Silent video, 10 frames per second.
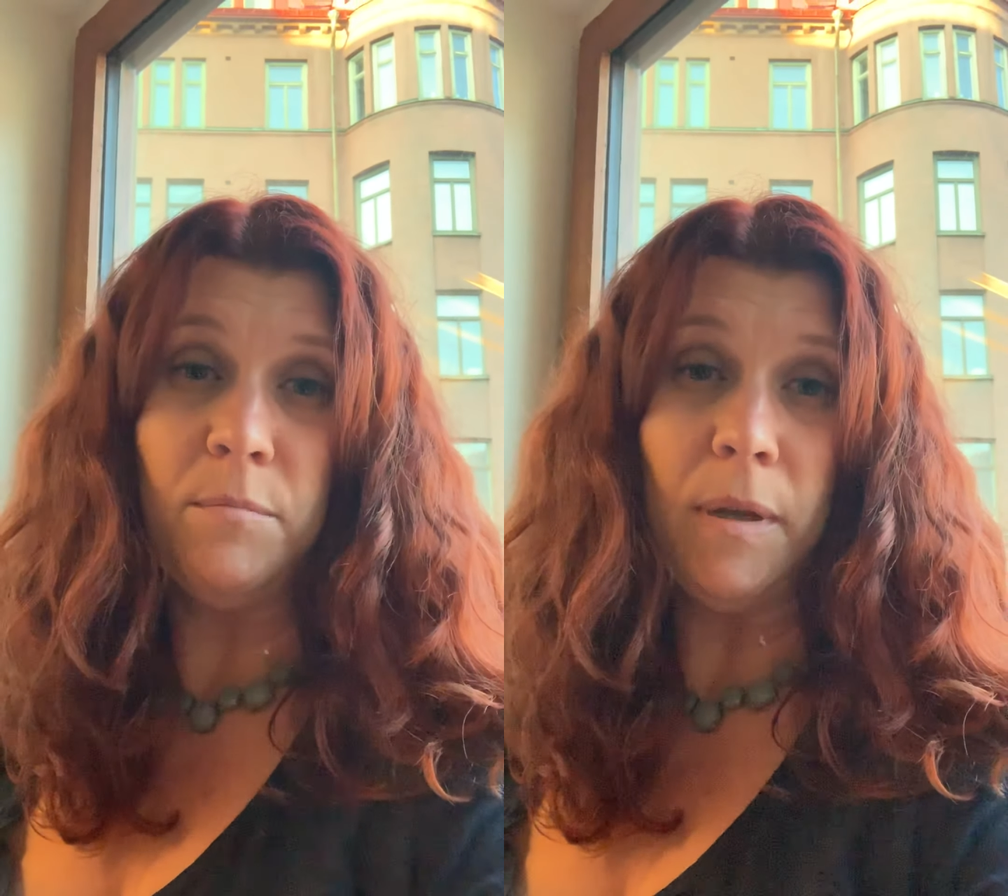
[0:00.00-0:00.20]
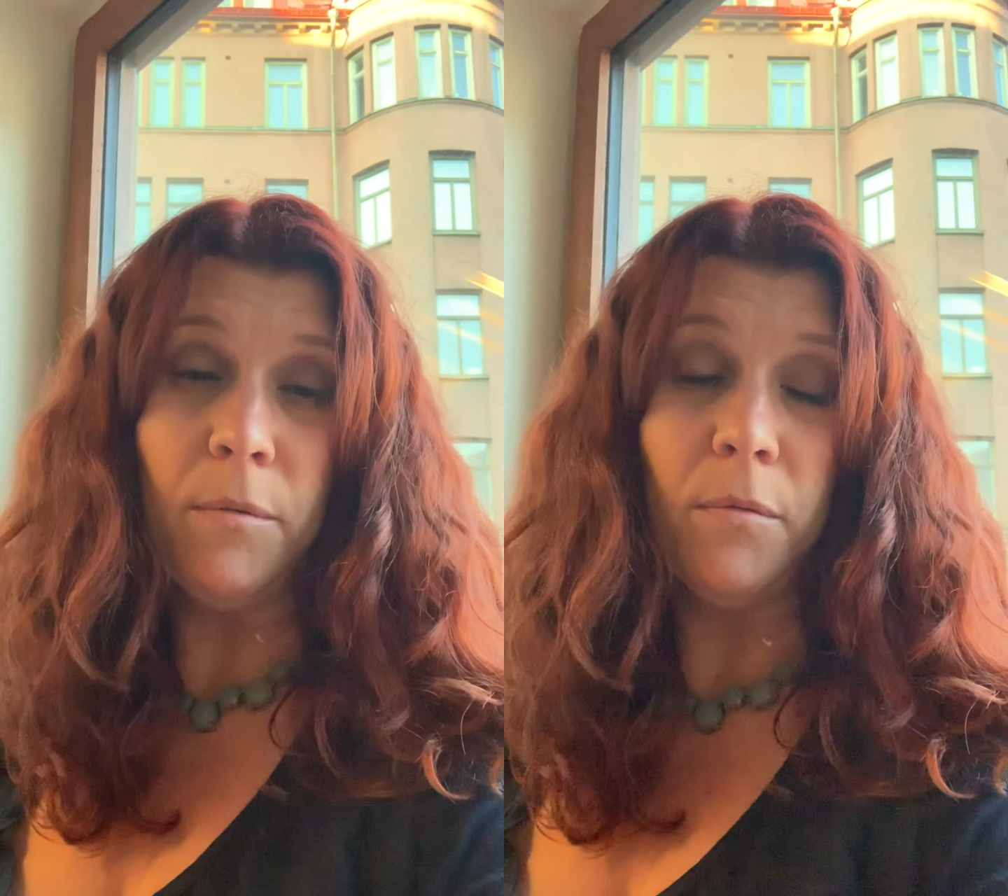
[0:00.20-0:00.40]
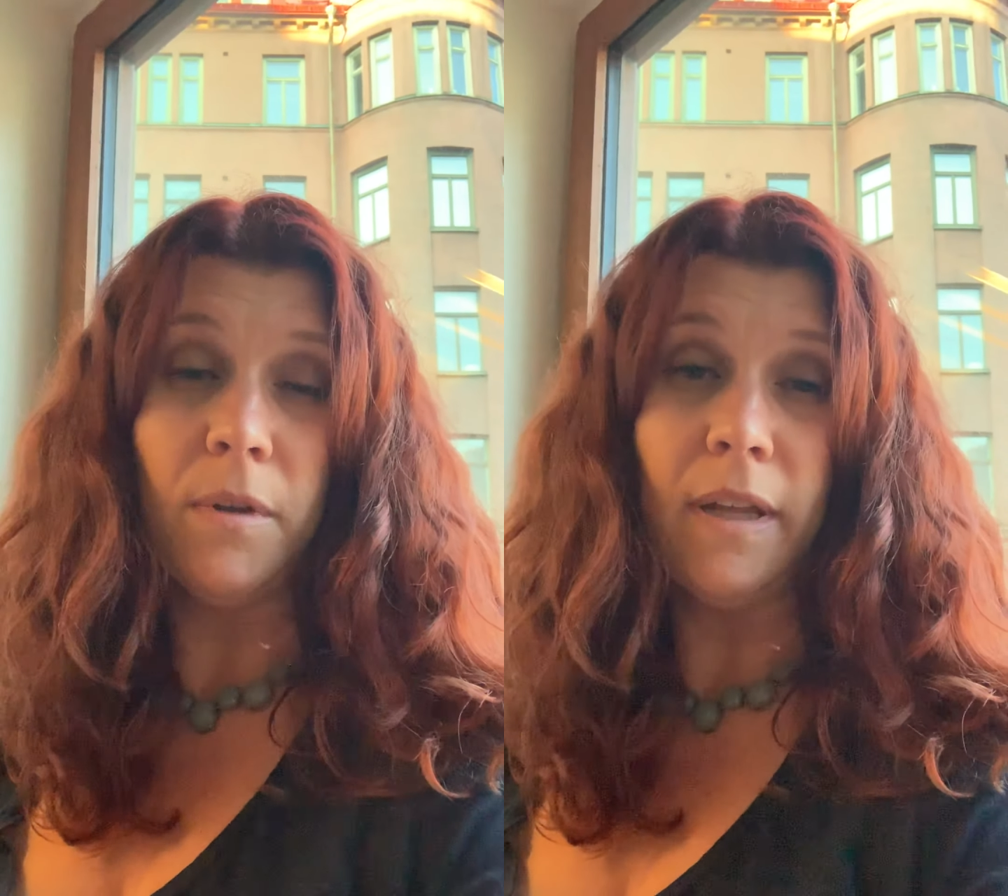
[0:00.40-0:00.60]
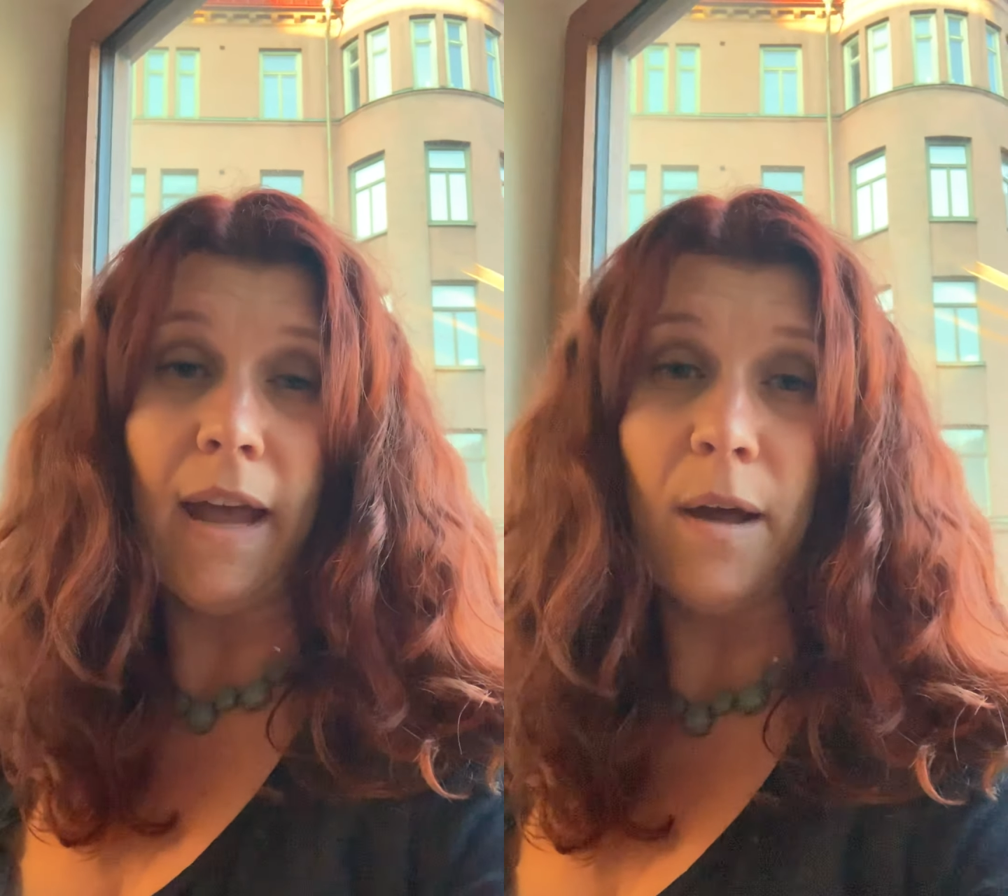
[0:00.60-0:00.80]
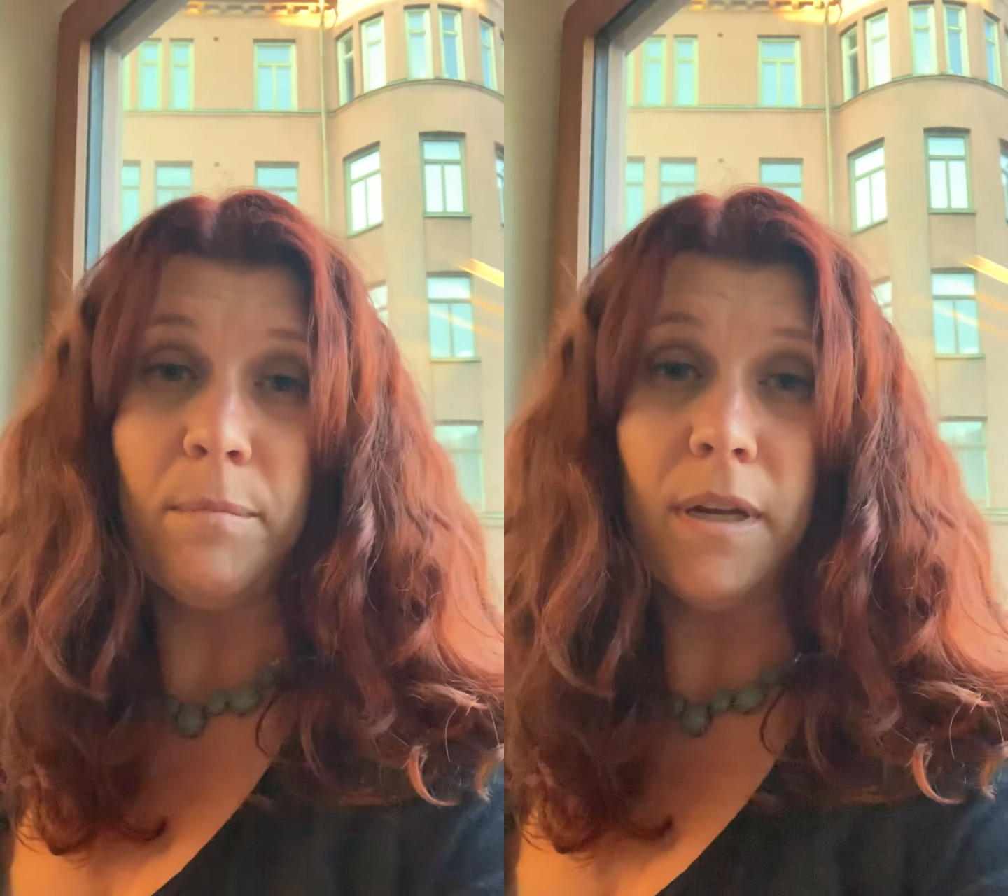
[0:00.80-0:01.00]
people really
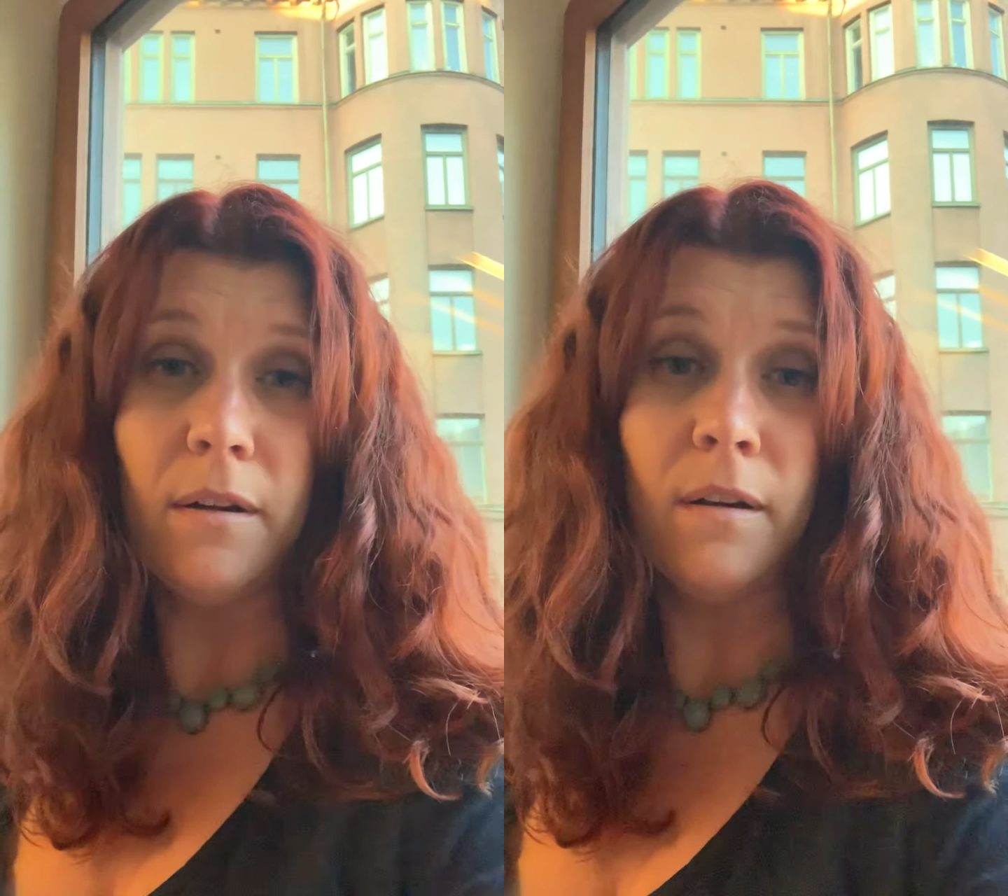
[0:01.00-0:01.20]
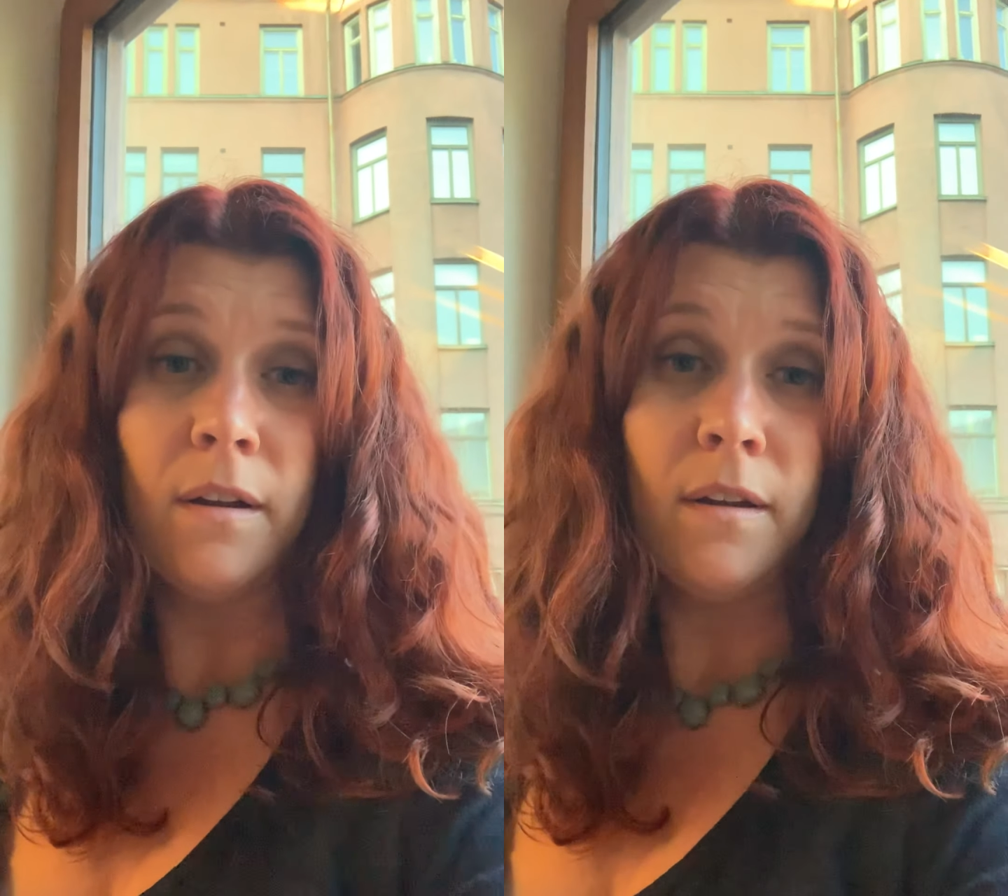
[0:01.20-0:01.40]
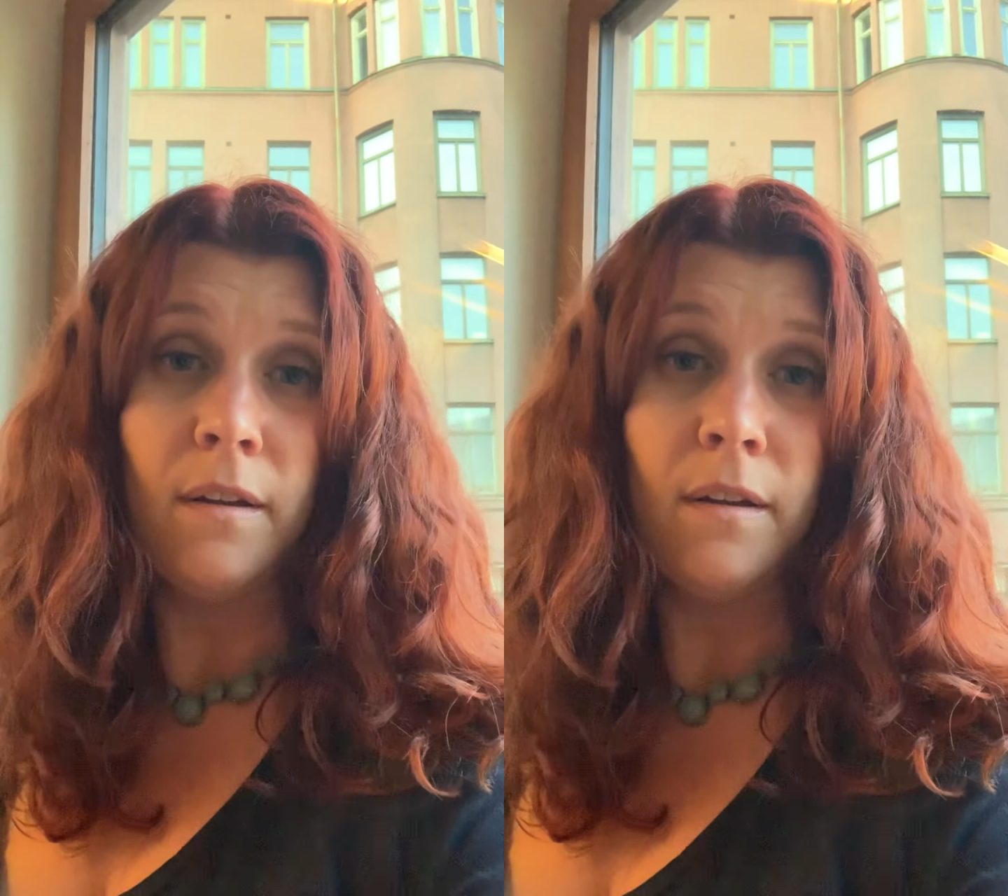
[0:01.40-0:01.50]
happier?